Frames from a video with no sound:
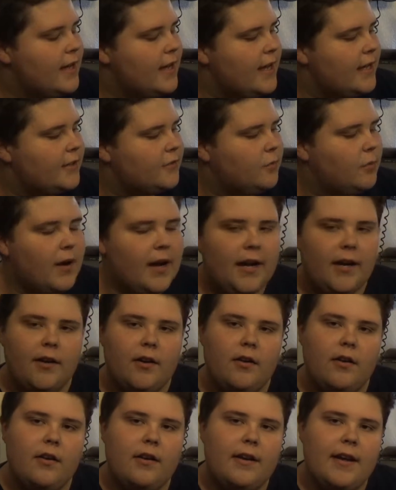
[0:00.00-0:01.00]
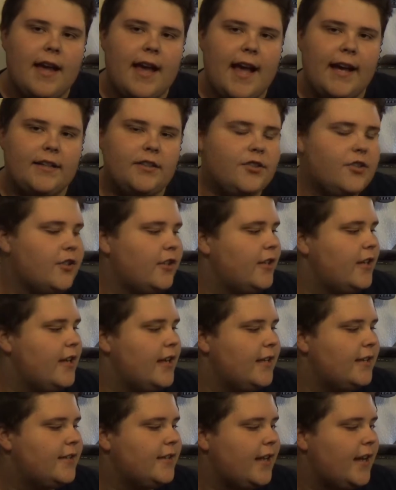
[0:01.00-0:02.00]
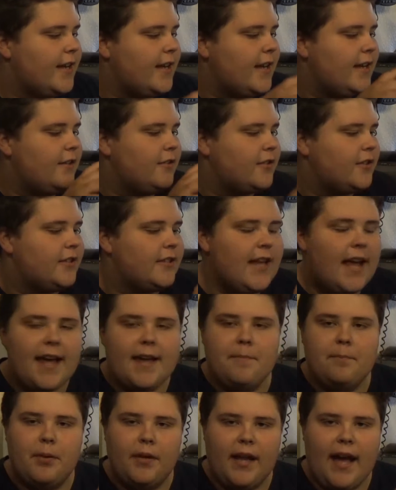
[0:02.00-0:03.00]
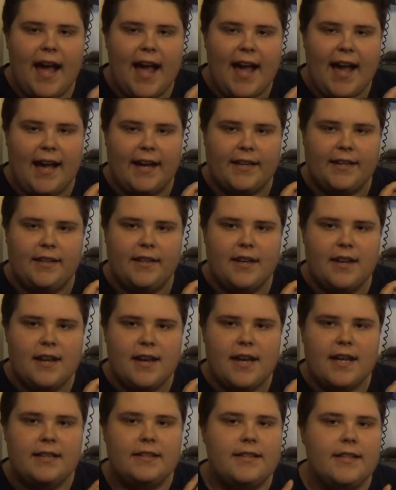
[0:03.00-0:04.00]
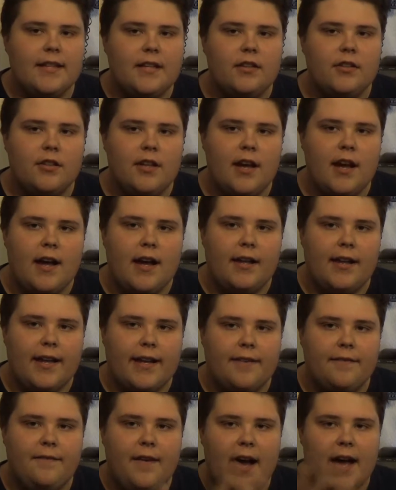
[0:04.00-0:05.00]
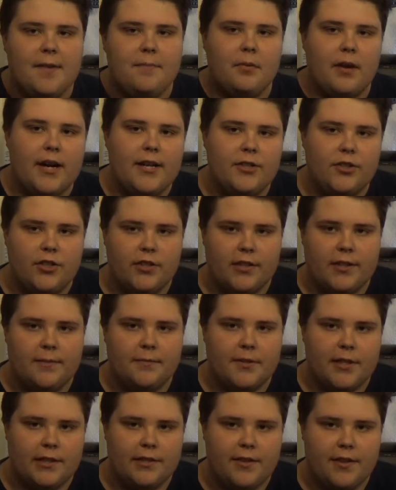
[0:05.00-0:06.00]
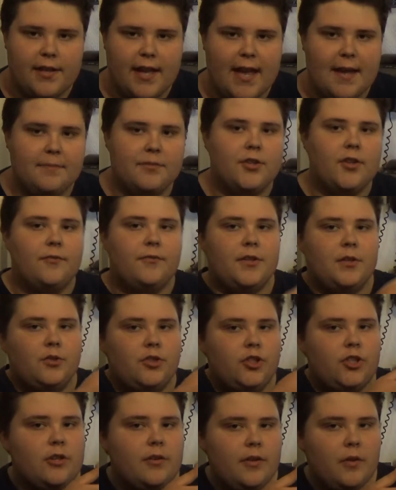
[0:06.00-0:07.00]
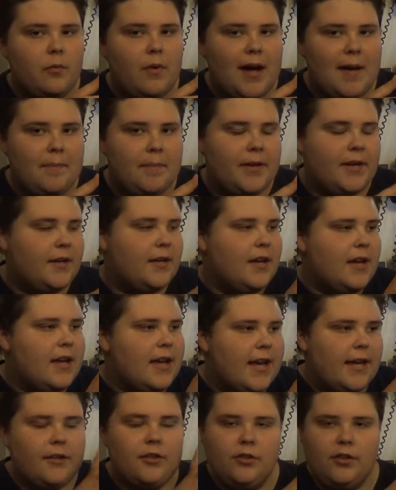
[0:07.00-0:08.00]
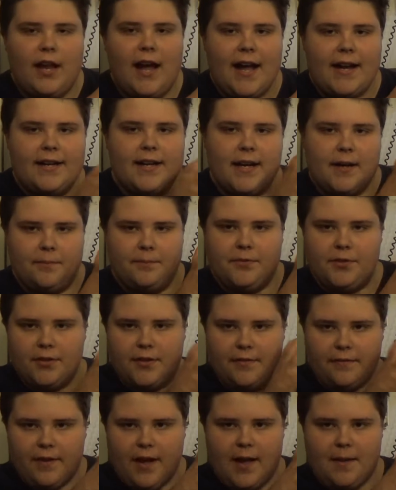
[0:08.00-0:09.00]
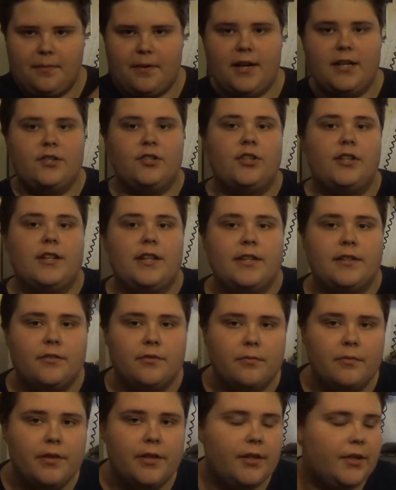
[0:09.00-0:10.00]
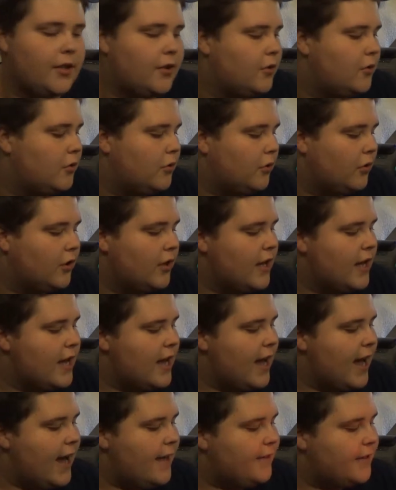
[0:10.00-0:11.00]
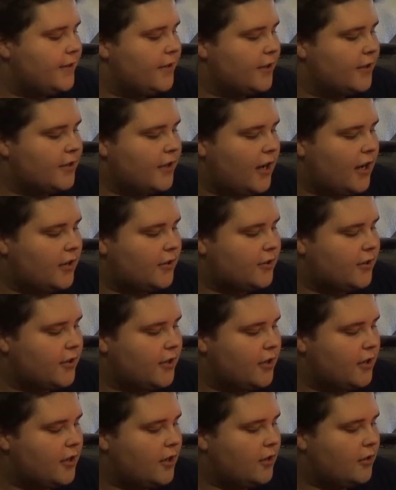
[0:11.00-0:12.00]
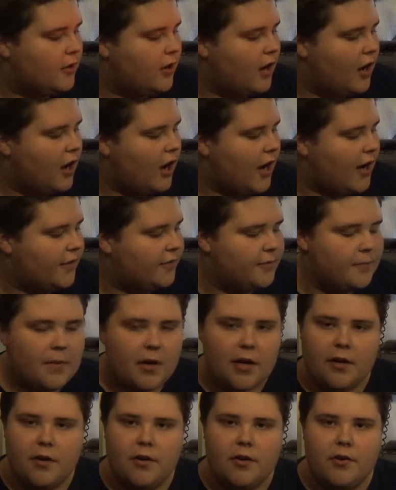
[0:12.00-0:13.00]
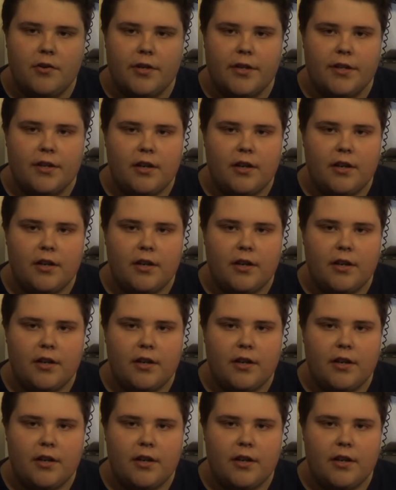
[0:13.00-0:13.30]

is where actually it's like it'll stay black until like a vibration comes onto the game. So if you shoot a weapon, it'll light up to the vibration, and it's really cool. And then there's also, off mode and